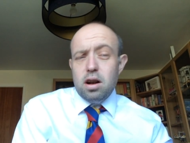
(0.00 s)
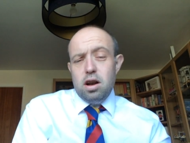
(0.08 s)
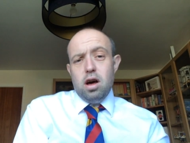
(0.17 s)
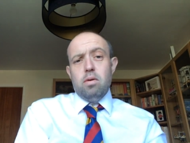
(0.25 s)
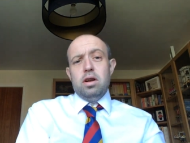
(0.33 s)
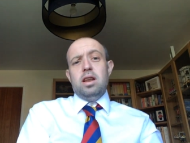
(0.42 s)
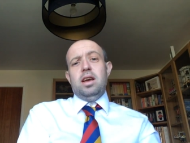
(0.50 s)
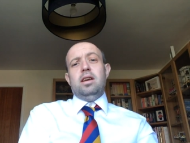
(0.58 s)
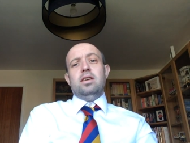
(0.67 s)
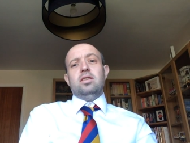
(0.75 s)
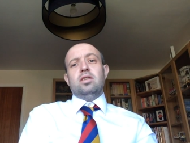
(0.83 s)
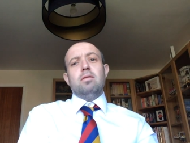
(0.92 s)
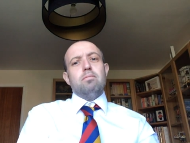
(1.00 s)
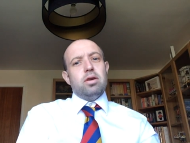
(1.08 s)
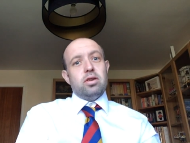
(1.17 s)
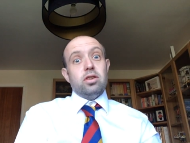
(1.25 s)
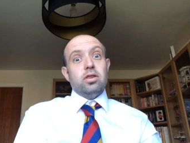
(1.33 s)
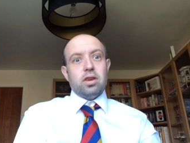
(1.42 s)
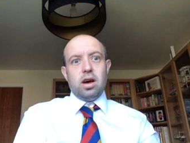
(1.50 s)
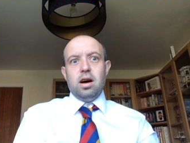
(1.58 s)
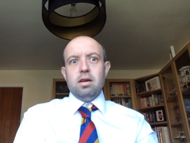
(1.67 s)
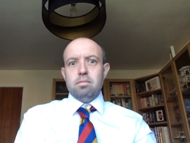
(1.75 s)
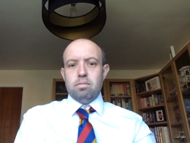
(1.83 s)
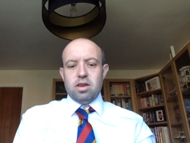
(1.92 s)
lower leaders, but just
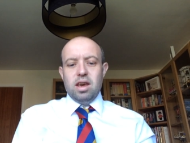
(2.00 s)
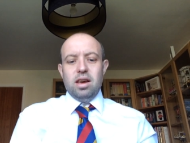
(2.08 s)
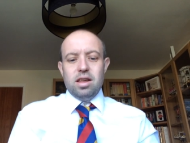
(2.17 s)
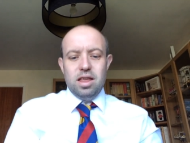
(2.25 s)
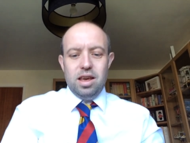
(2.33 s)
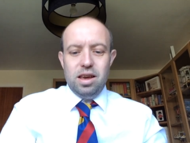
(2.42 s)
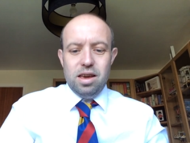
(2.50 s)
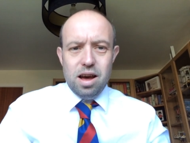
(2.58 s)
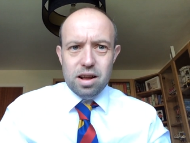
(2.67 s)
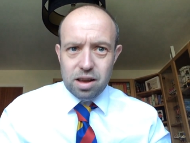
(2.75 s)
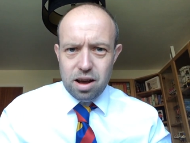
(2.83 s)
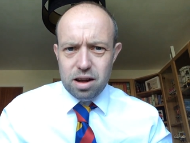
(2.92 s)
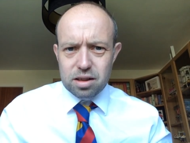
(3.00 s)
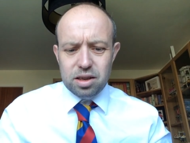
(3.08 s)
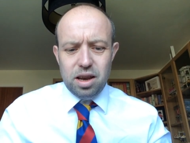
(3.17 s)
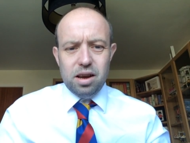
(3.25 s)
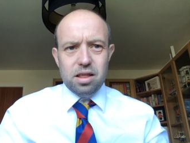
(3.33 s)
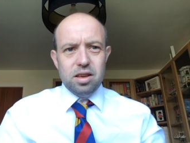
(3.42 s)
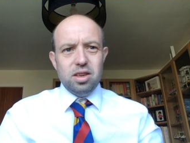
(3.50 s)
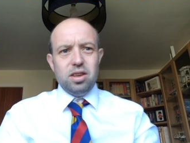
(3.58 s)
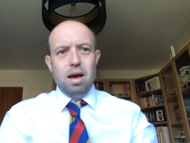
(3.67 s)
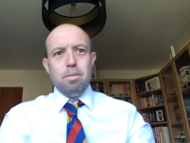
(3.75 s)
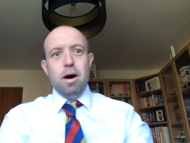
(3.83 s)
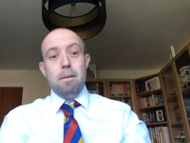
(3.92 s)
can't take the
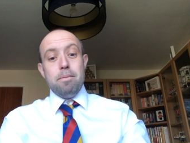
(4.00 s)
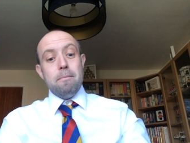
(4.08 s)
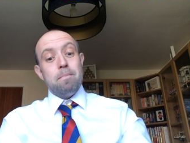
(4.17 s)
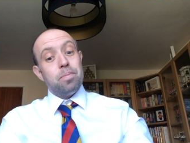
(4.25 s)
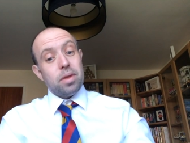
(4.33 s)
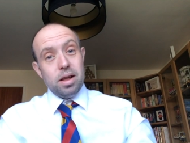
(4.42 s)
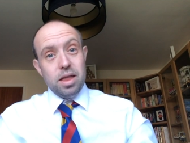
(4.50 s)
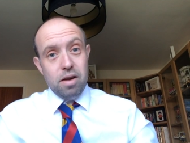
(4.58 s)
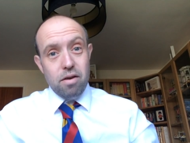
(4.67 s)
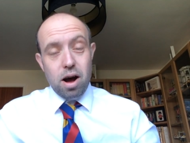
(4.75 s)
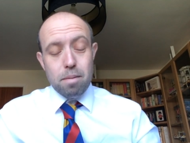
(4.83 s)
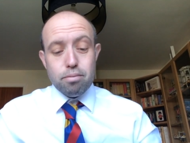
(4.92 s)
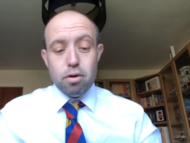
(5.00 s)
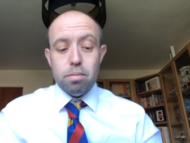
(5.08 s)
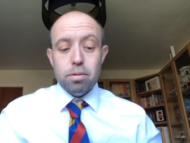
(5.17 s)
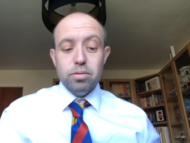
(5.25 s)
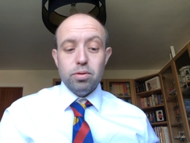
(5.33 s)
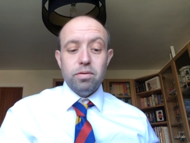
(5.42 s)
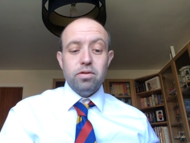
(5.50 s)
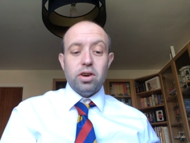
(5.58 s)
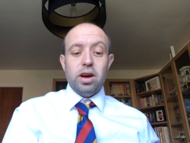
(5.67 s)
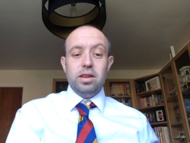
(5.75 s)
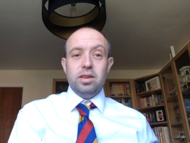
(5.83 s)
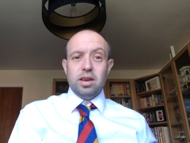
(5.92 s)
step up. And there are problems with
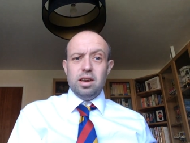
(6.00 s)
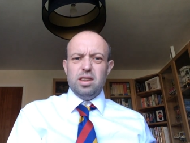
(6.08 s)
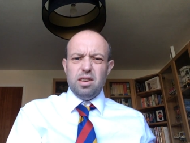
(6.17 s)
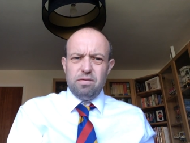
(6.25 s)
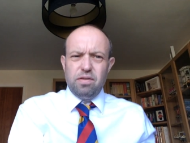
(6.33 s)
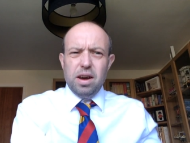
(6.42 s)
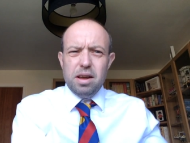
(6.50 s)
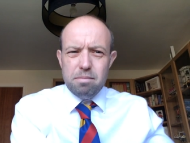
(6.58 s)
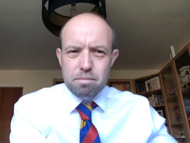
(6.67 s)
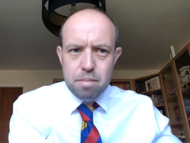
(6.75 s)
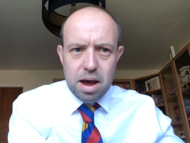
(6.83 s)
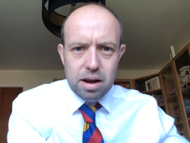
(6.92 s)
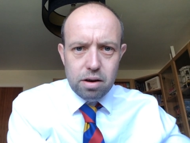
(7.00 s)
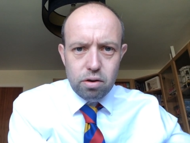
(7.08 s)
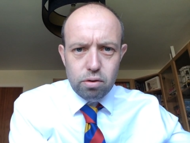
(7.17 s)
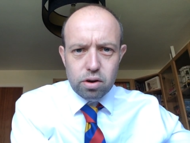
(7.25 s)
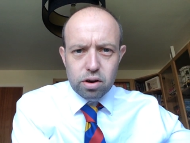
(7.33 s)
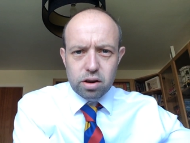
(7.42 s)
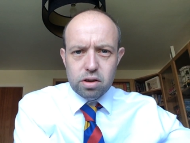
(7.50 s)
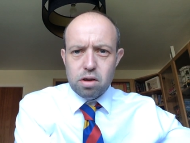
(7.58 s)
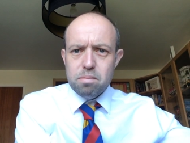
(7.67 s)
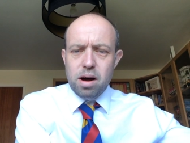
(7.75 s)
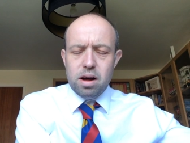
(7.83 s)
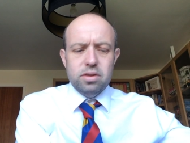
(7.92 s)
trying to find men who can
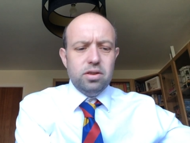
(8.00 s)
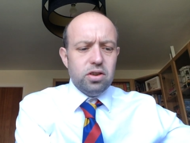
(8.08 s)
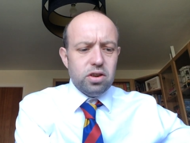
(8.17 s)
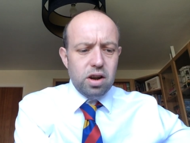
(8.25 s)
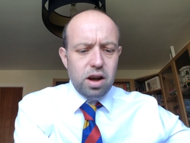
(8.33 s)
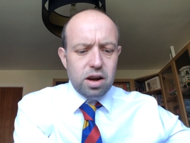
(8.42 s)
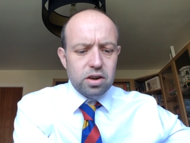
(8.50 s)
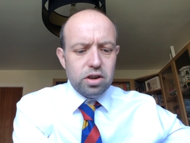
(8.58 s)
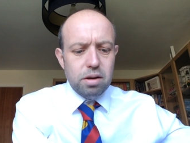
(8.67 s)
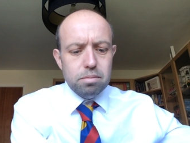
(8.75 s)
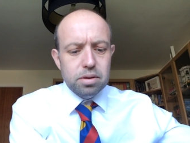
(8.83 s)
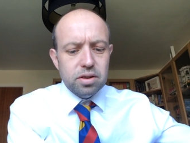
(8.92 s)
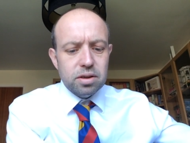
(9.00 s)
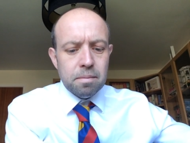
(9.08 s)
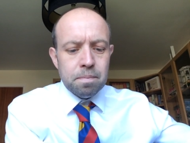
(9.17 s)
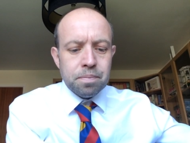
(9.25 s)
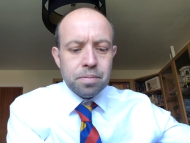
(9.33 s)
command such large numbers.